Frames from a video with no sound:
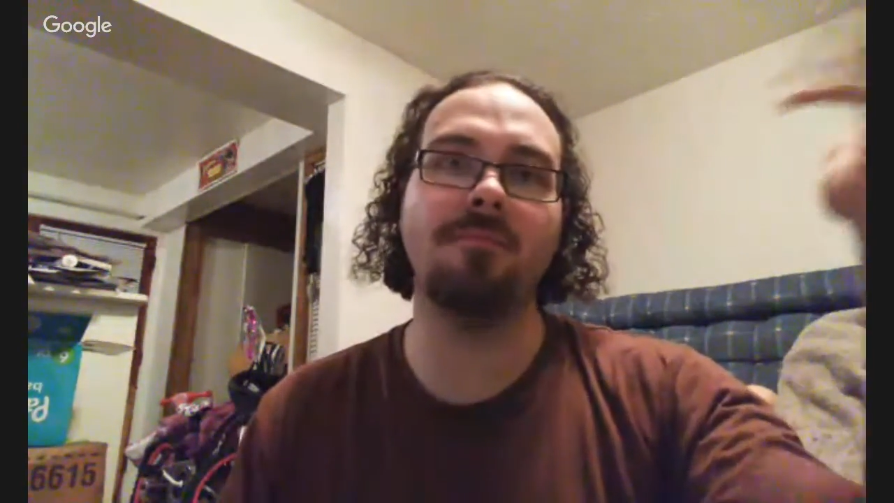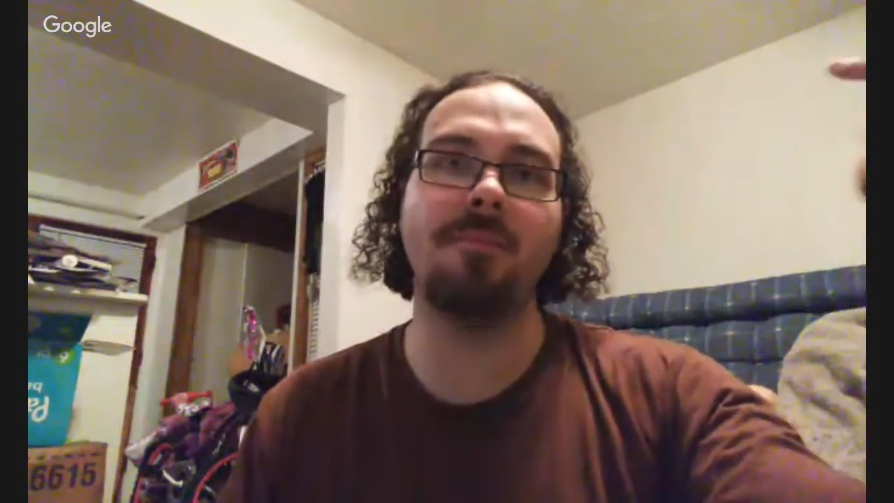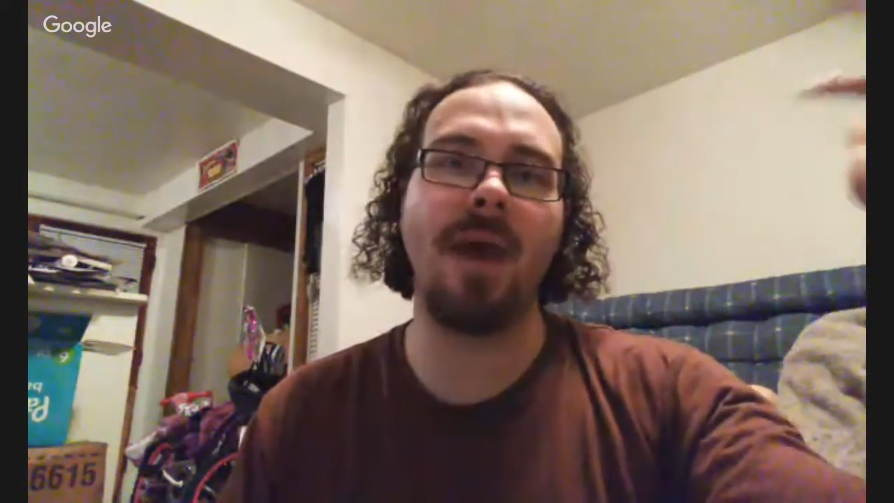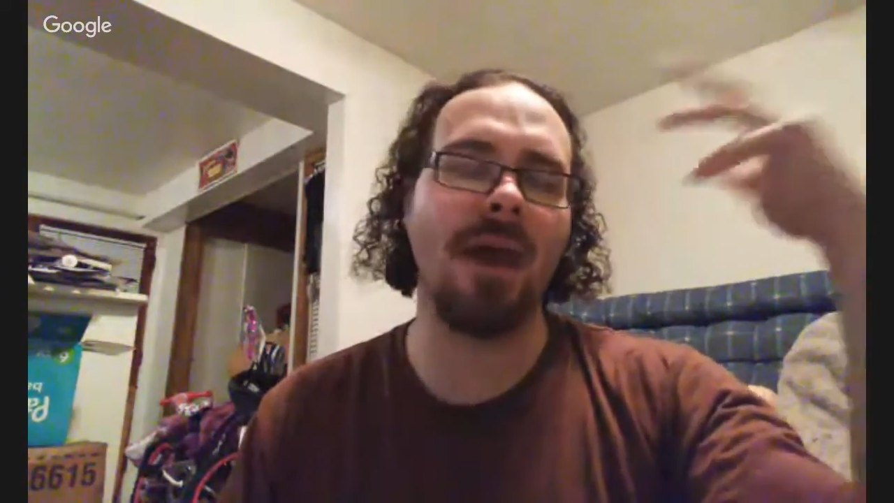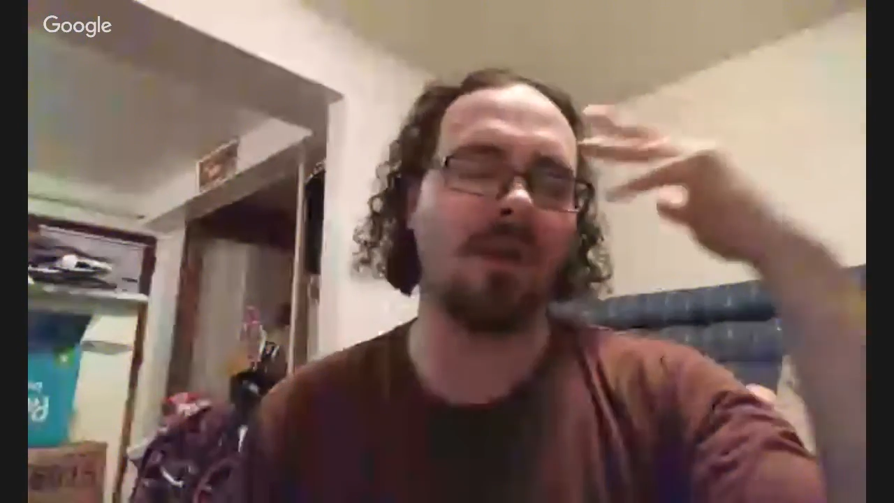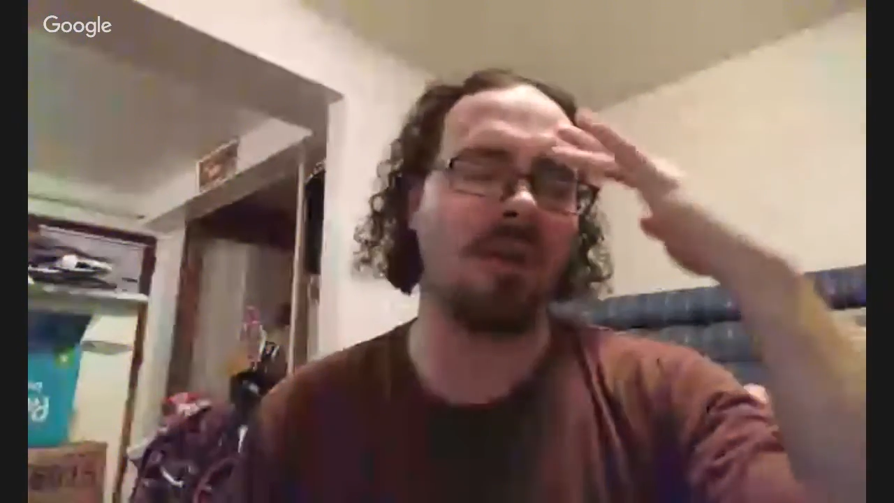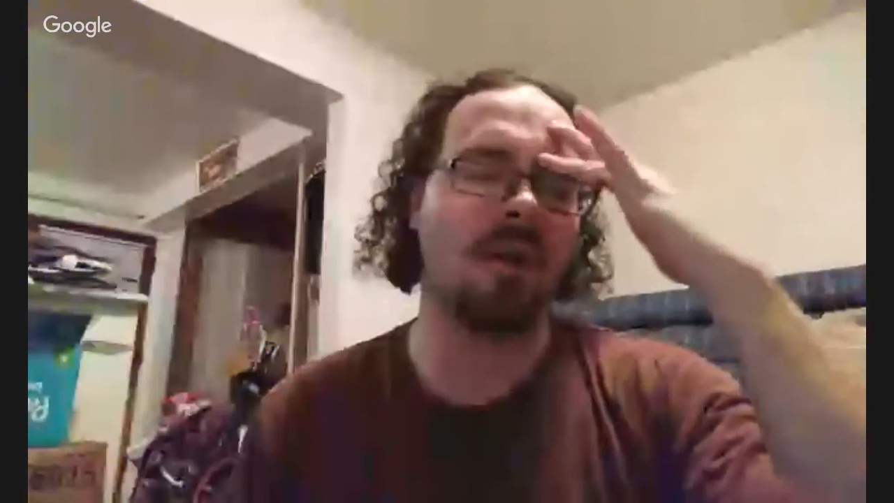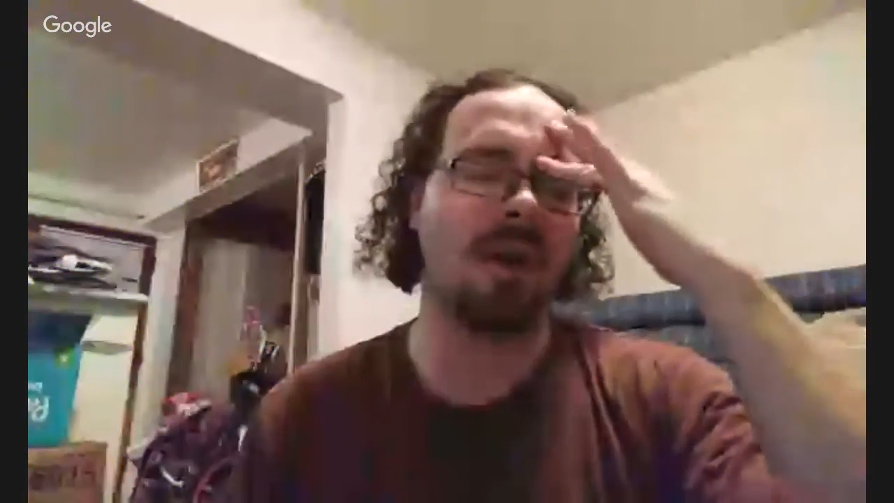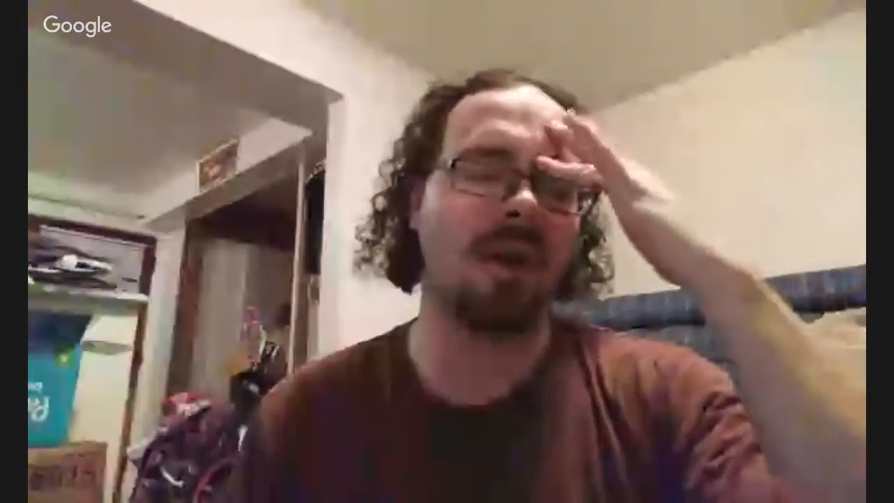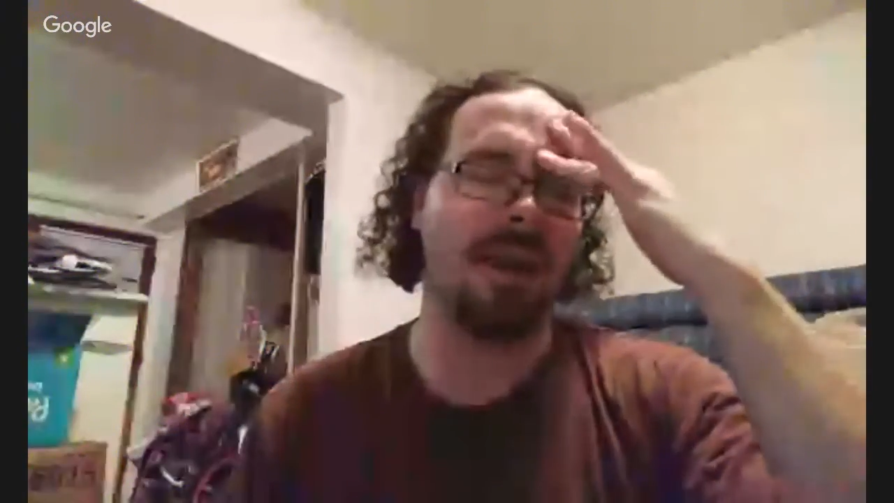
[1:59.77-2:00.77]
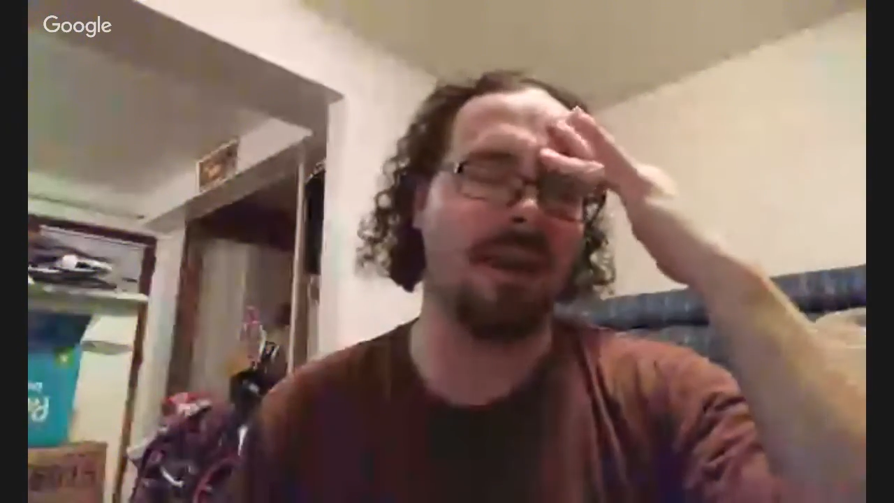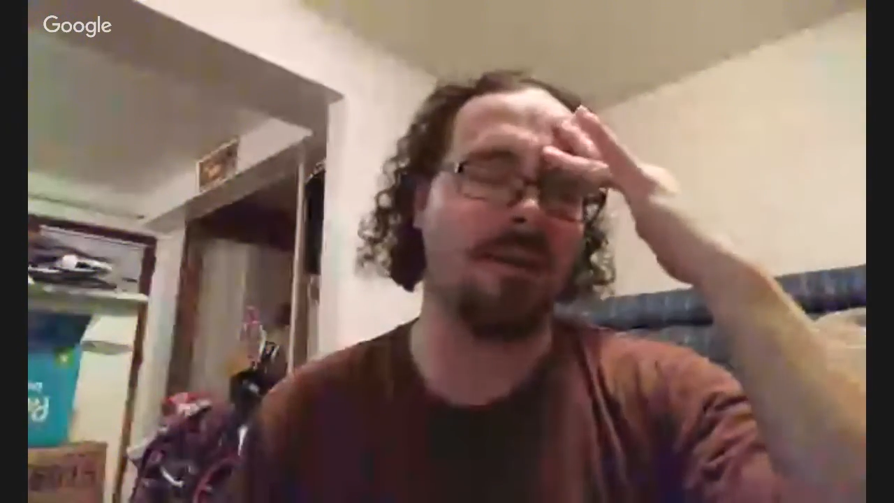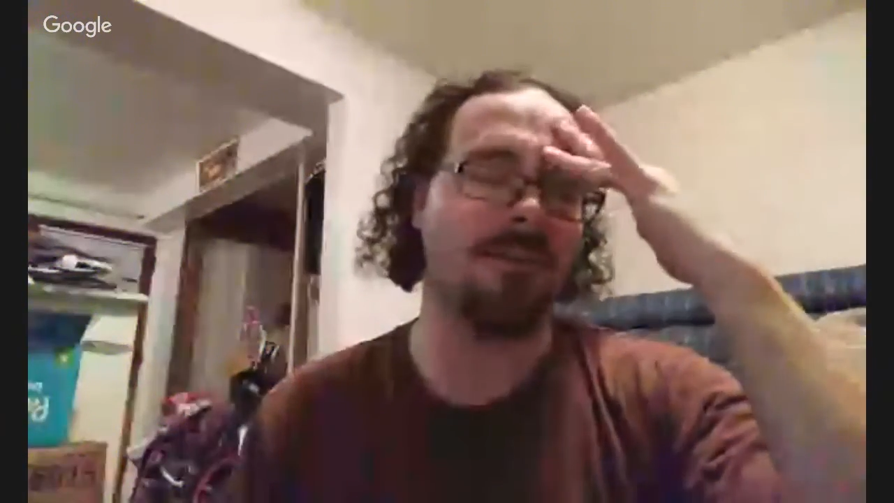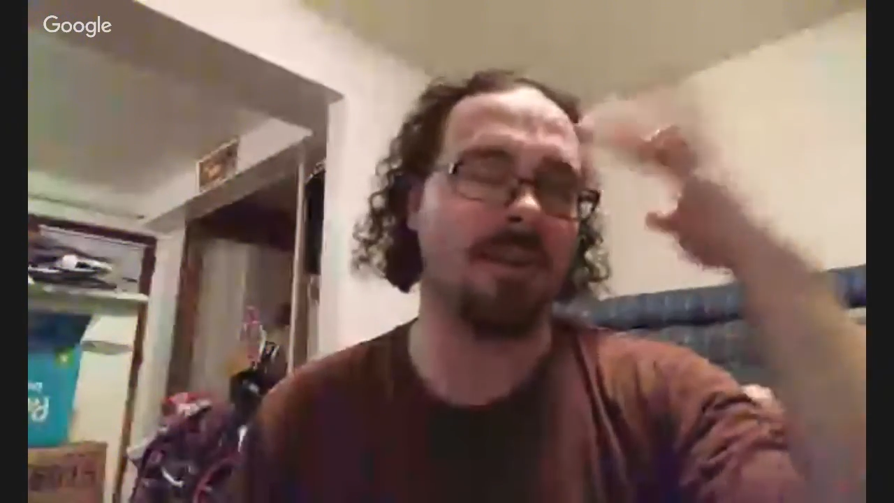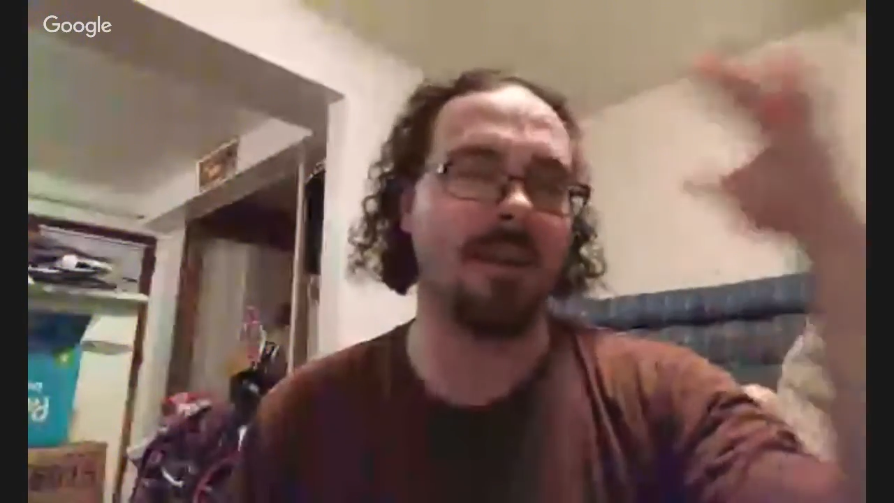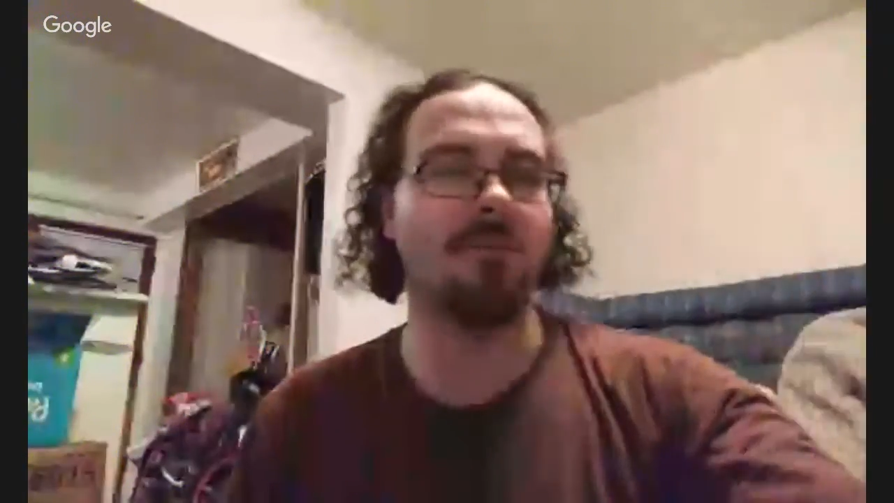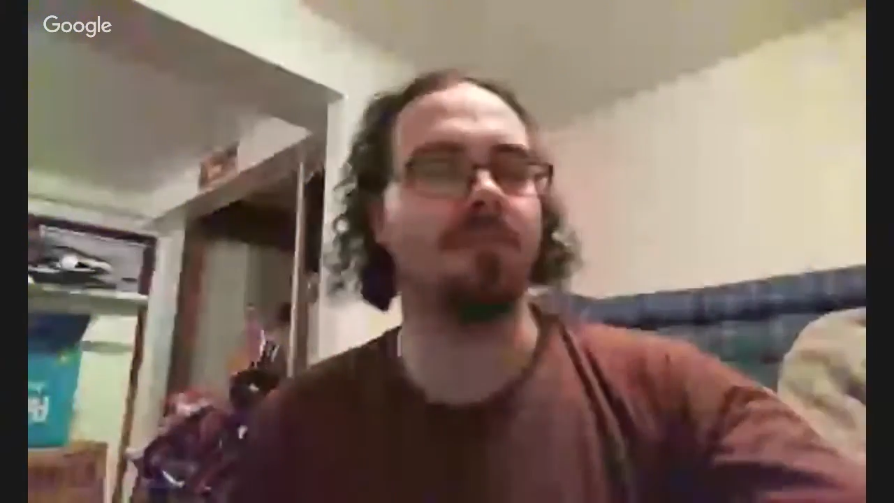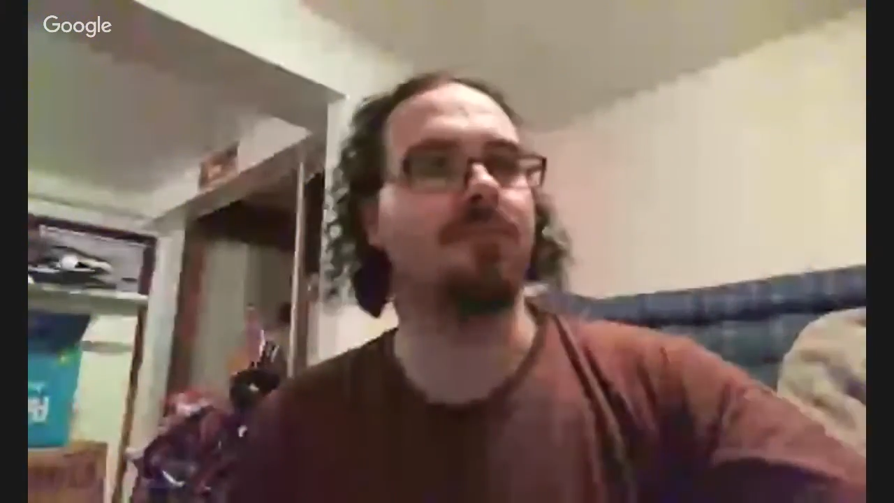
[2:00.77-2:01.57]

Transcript: Batgirl, and I forget